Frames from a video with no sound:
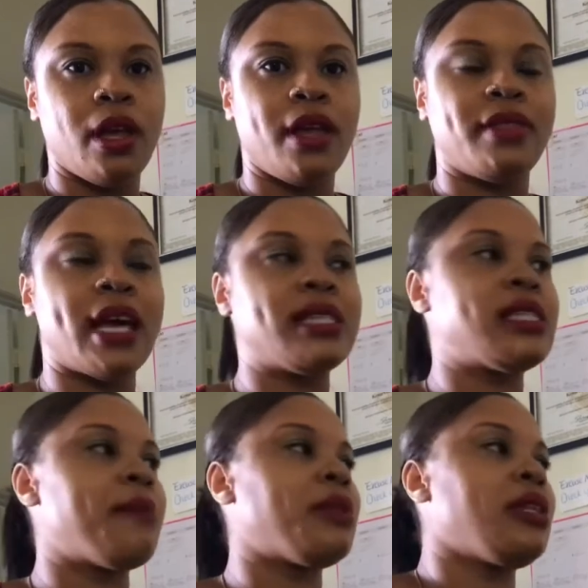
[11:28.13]
That's
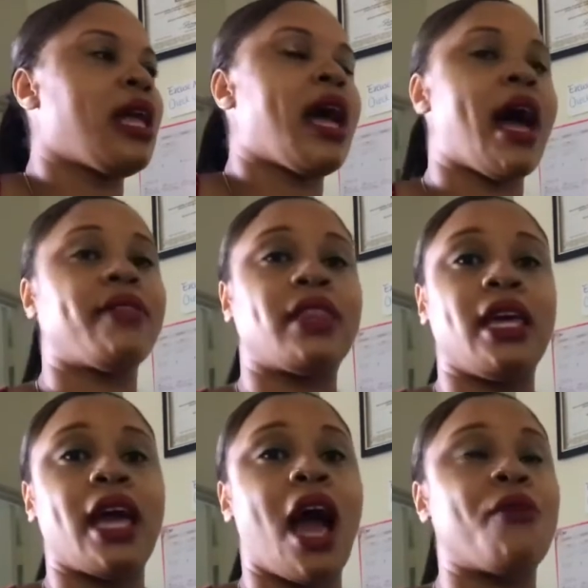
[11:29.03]
something that
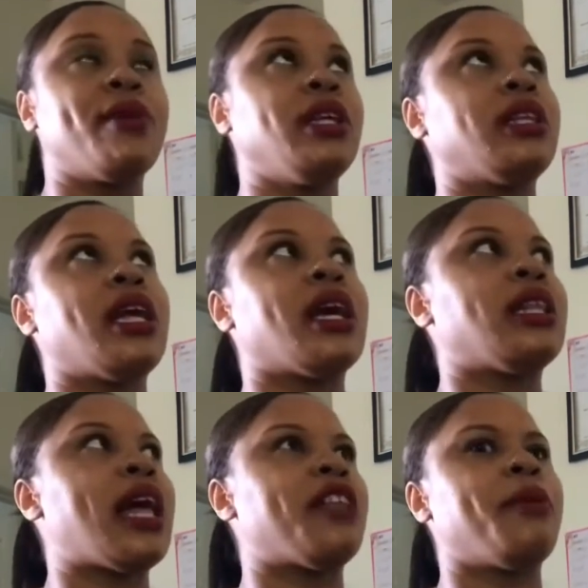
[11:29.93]
I really think a
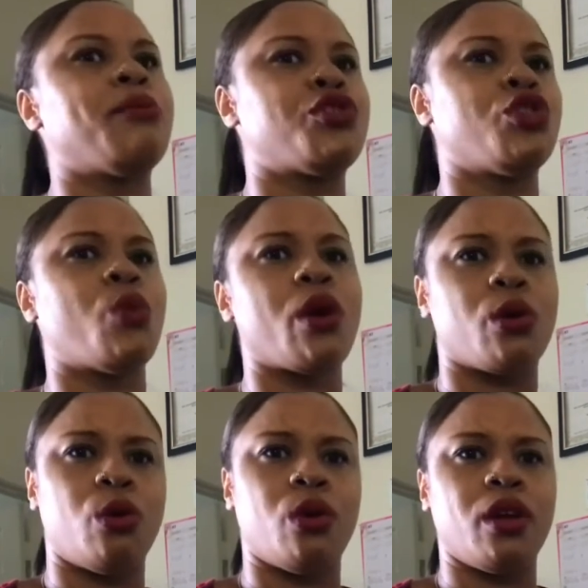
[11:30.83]
lot of people should work
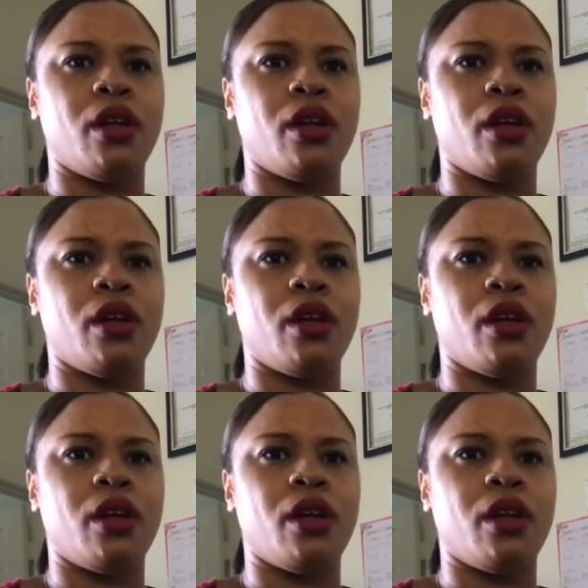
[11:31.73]
on.